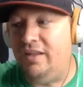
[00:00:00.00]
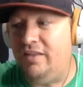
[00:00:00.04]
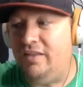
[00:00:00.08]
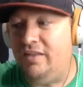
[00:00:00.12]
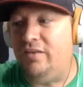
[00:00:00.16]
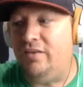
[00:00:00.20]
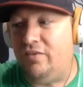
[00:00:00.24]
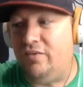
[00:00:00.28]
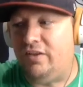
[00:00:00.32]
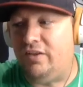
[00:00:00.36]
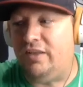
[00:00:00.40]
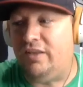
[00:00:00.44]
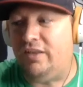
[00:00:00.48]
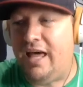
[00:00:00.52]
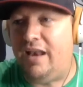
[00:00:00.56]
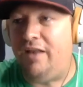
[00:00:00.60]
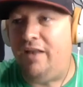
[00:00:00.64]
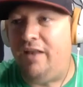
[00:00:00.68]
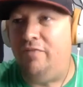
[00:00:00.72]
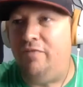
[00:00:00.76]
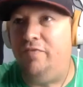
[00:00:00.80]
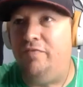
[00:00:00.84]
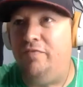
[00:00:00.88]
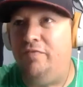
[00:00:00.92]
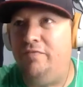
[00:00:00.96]
there's a lot
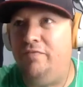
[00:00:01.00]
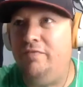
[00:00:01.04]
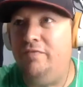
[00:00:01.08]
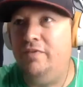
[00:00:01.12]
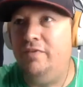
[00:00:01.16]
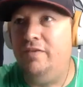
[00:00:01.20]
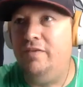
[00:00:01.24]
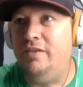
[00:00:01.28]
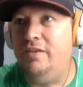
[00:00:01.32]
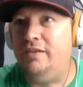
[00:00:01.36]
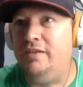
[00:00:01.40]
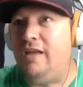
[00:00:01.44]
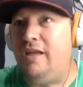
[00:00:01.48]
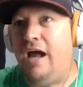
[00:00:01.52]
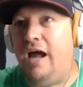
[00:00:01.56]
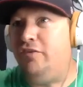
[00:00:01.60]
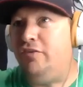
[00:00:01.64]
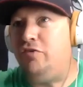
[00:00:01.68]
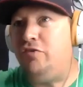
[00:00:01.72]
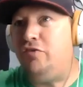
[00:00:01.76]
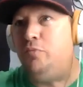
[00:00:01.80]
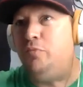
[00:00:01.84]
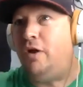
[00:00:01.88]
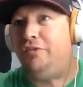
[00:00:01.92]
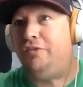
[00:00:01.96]
of guys
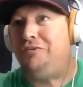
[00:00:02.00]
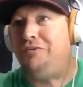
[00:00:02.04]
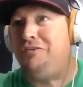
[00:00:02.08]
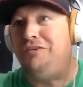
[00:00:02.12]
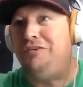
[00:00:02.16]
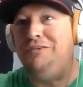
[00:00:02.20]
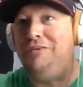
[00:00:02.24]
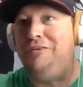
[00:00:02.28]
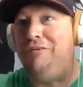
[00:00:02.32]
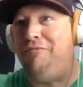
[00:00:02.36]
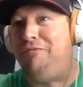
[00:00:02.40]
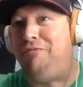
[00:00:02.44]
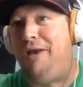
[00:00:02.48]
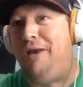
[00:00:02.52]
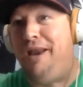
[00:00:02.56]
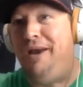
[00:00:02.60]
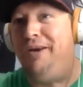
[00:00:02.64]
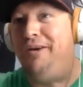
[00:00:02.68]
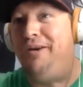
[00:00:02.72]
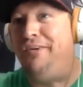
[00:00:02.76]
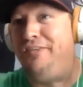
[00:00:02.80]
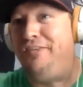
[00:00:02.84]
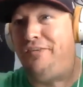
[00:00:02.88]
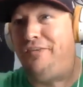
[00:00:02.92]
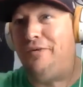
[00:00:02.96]
who wrestled in different
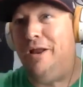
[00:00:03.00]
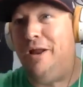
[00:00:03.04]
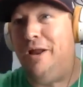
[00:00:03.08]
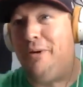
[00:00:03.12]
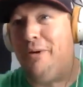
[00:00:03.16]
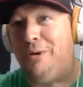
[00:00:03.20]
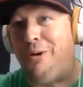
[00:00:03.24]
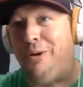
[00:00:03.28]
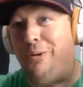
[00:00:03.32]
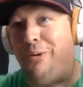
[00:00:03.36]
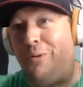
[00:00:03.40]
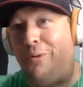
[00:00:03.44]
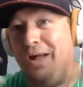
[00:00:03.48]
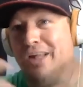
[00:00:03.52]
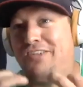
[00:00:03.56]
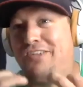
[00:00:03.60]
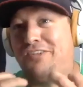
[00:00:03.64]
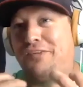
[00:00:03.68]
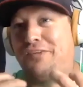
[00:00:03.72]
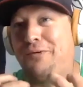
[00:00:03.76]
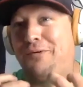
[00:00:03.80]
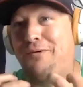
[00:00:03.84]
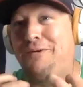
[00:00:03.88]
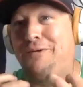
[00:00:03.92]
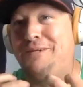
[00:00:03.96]
eras are now going to
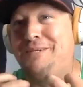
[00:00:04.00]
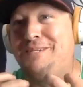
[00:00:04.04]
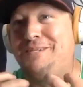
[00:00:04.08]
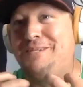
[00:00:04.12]
wrestle.